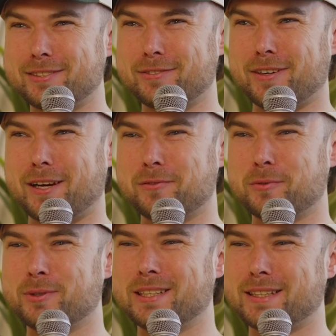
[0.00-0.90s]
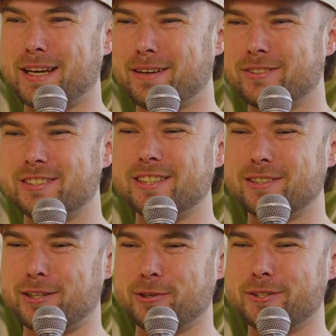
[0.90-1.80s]
Survivor, but then they have this Deal or
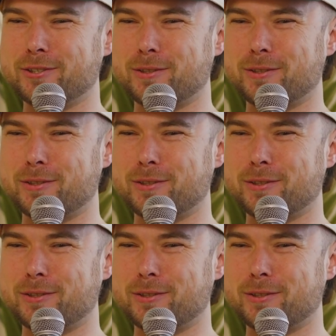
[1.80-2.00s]
No Deal